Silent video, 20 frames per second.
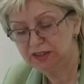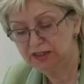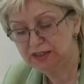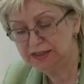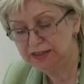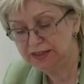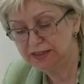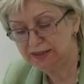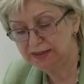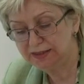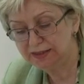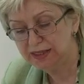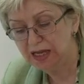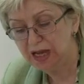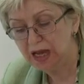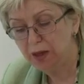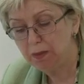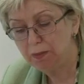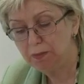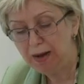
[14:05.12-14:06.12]
distance,
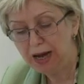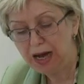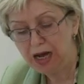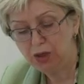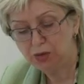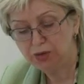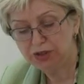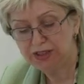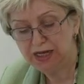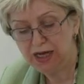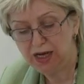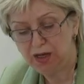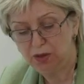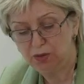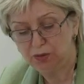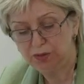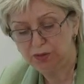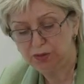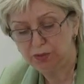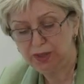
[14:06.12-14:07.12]
bow
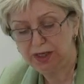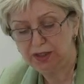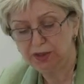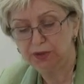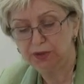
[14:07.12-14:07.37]
down while